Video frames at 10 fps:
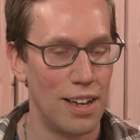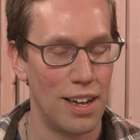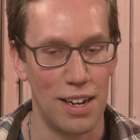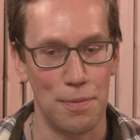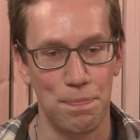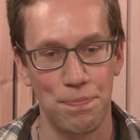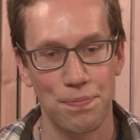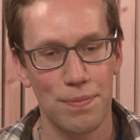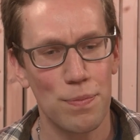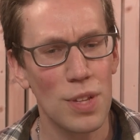Um,
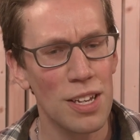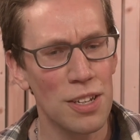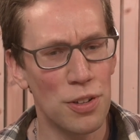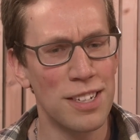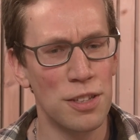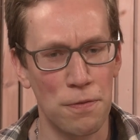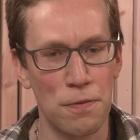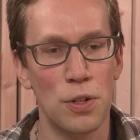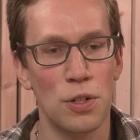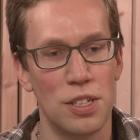so that's the
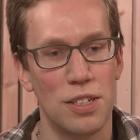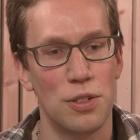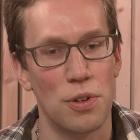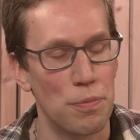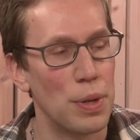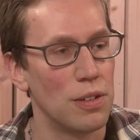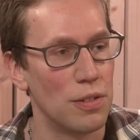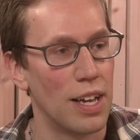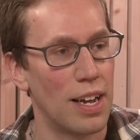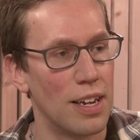first sort of pillar
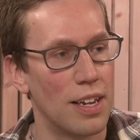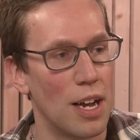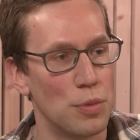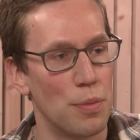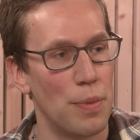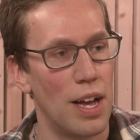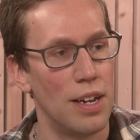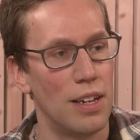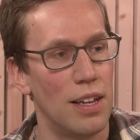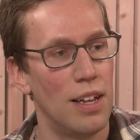that kind of comes to mind. Mm-hmm.